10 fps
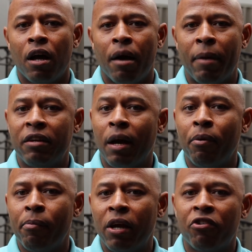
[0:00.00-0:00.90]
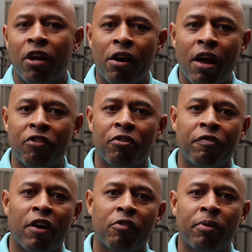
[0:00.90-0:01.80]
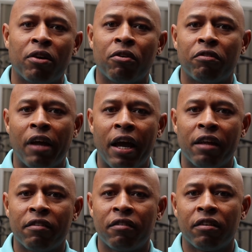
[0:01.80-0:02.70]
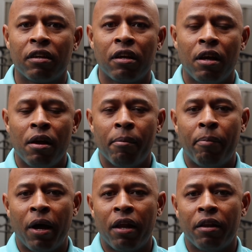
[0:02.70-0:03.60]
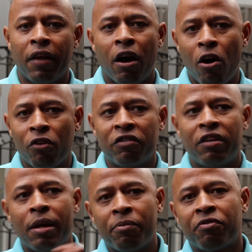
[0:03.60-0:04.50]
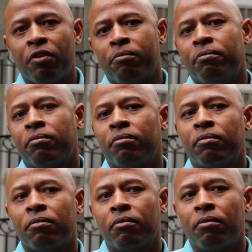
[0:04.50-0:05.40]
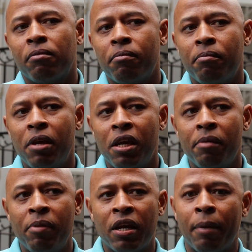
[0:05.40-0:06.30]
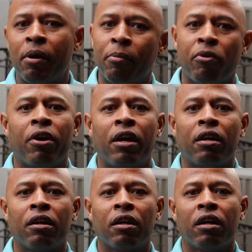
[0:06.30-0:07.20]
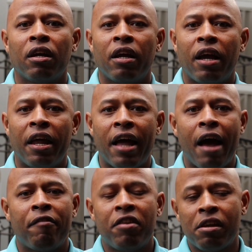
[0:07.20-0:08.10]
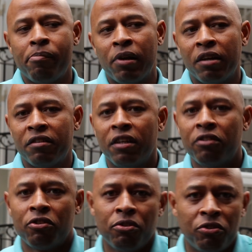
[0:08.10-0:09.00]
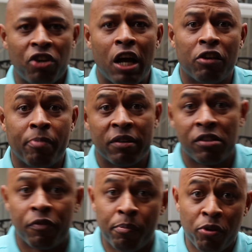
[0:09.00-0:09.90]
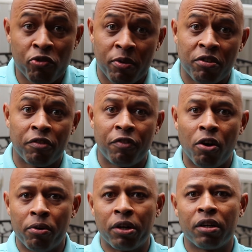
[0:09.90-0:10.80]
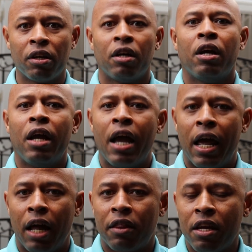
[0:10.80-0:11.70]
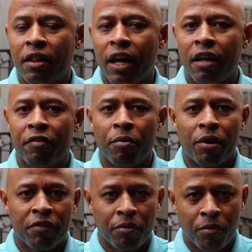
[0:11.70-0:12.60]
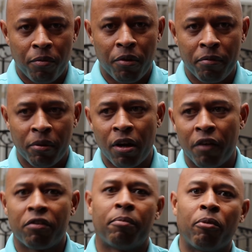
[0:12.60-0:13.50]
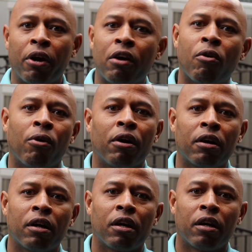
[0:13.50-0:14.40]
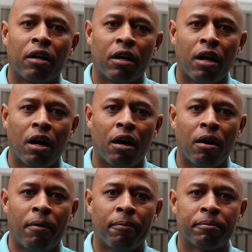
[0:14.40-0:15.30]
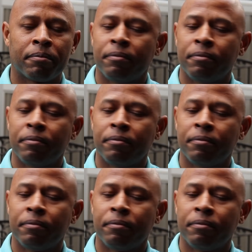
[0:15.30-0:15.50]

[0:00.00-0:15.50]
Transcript: Um, I double major international affairs, political science, but that all stems from me becoming a Marine and having the ability to challenge myself and push myself forward. And I think that if it was wasn't because of the Marine Corps, um,